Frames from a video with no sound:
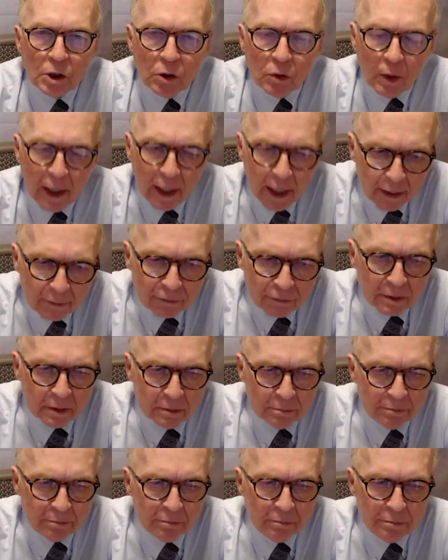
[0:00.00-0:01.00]
you have
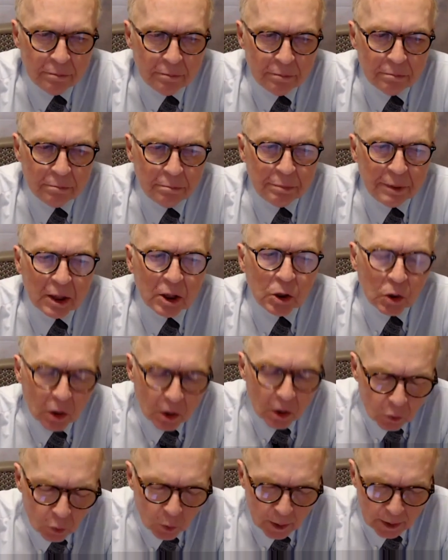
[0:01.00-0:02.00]
to be
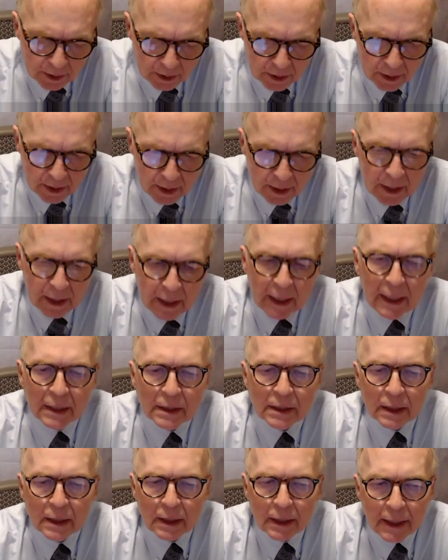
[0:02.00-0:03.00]
good with
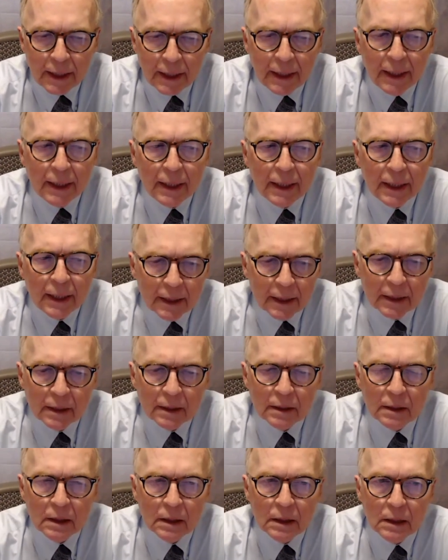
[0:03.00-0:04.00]
is leaning
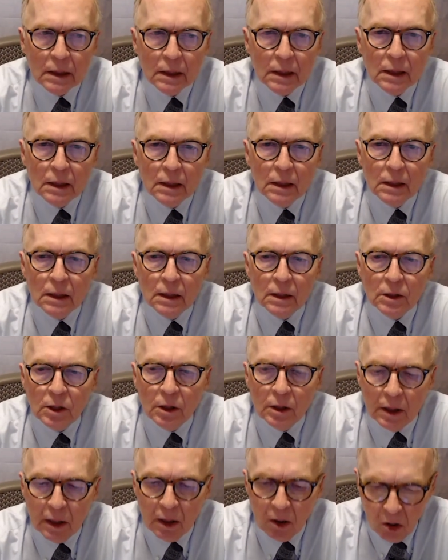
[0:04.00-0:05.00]
in
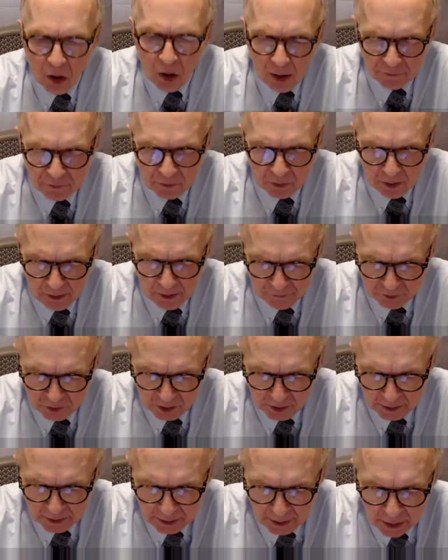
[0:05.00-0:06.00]
to the offer of
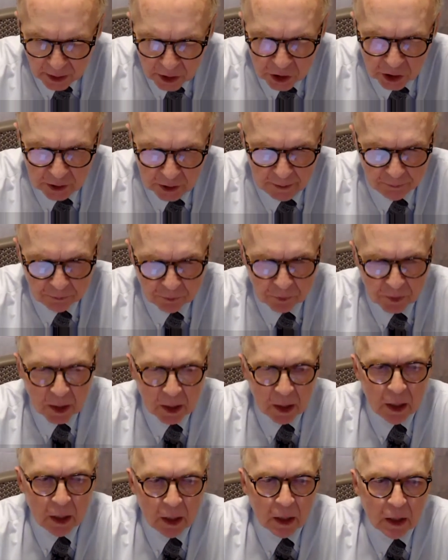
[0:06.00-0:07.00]
sedation,
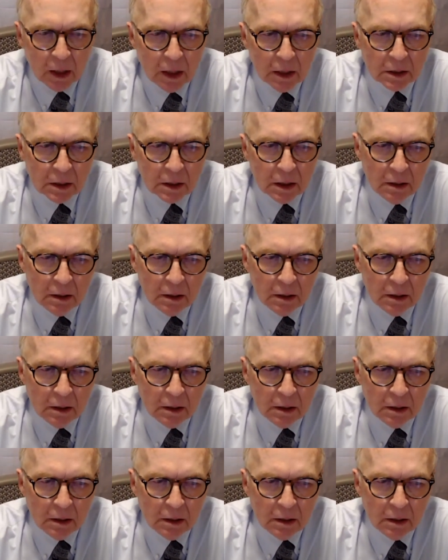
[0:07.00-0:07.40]
because